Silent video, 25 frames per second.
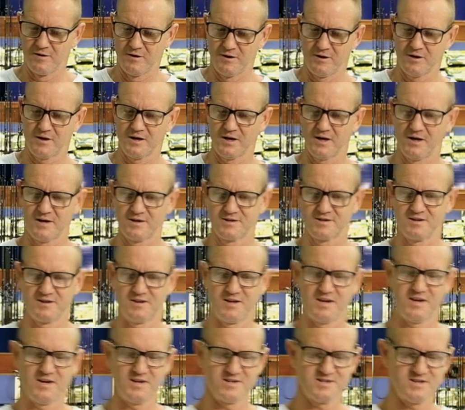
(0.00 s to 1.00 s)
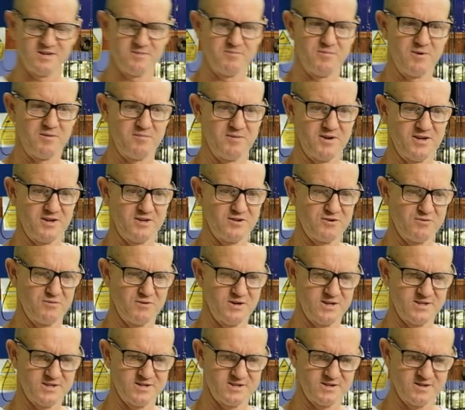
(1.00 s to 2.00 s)
Okay, so there's the Bimini
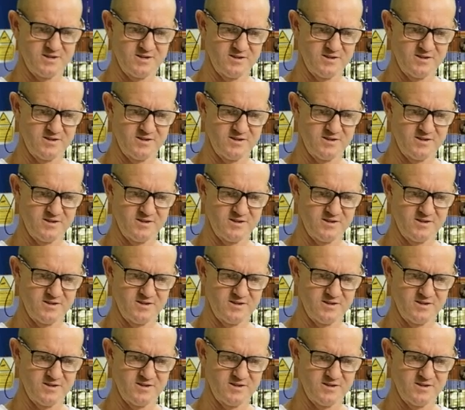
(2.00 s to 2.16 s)
twist.